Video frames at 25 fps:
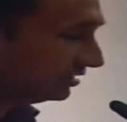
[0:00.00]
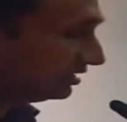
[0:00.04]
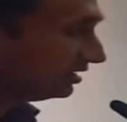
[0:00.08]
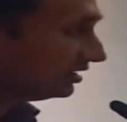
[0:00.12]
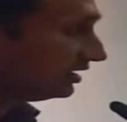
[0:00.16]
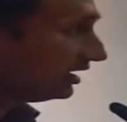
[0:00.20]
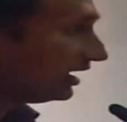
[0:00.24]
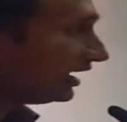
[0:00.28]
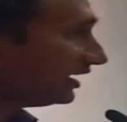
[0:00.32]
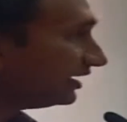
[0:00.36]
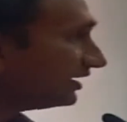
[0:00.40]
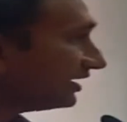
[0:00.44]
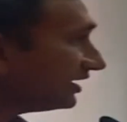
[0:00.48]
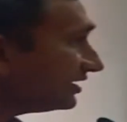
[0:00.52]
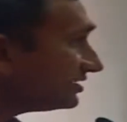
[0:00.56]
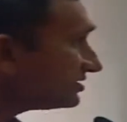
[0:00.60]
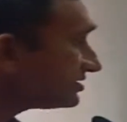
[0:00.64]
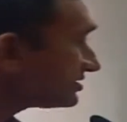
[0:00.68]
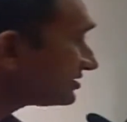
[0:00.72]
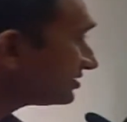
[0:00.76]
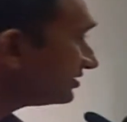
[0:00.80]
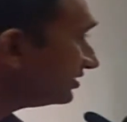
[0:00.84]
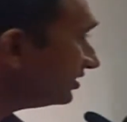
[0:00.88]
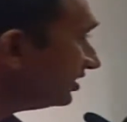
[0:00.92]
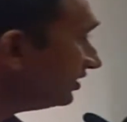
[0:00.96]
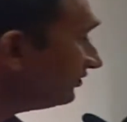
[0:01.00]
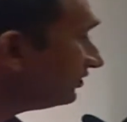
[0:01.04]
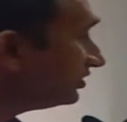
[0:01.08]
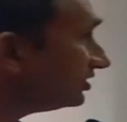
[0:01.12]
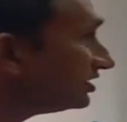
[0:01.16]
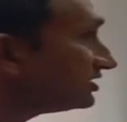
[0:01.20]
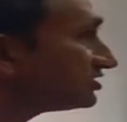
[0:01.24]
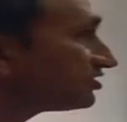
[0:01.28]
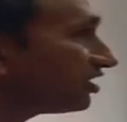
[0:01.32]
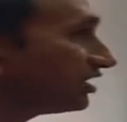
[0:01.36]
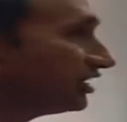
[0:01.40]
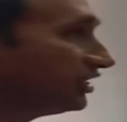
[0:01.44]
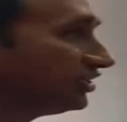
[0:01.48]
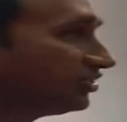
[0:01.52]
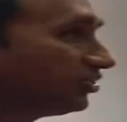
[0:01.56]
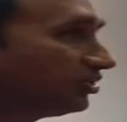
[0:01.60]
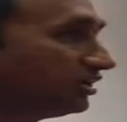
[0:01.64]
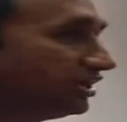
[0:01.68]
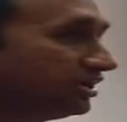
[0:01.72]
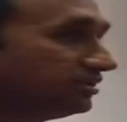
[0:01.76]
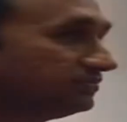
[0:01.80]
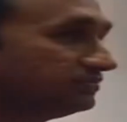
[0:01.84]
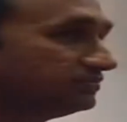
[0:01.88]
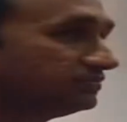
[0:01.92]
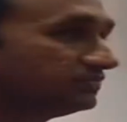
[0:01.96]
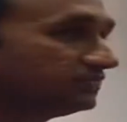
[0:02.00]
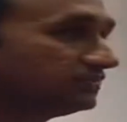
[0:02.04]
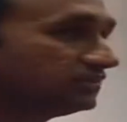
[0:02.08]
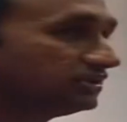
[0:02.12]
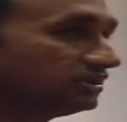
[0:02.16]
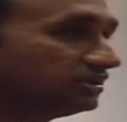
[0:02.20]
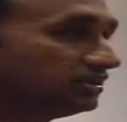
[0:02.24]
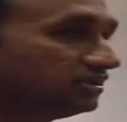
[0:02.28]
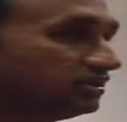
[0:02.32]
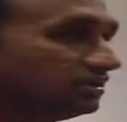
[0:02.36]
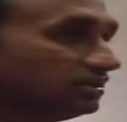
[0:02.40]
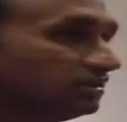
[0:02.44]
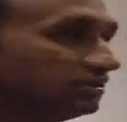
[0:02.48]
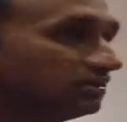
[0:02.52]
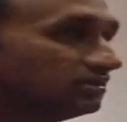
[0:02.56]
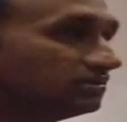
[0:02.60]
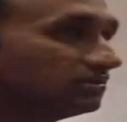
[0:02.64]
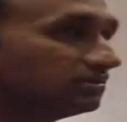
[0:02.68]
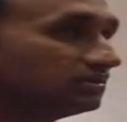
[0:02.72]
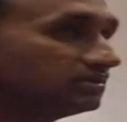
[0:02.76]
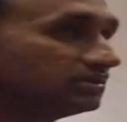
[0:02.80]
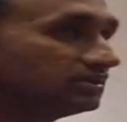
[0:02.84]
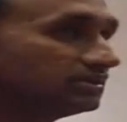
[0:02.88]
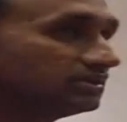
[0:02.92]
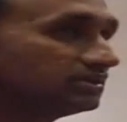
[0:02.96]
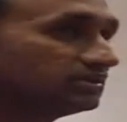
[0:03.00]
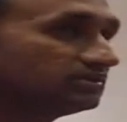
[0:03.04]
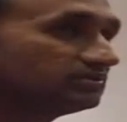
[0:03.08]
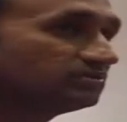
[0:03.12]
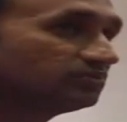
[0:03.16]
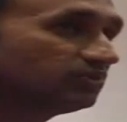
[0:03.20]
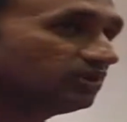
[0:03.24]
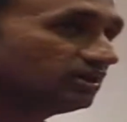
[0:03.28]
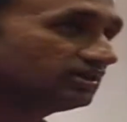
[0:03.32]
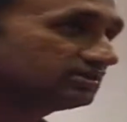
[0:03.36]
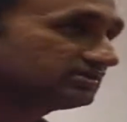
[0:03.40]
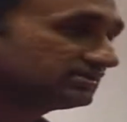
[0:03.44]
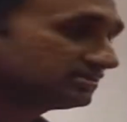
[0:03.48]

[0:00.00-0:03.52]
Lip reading: I guess even this auditorium was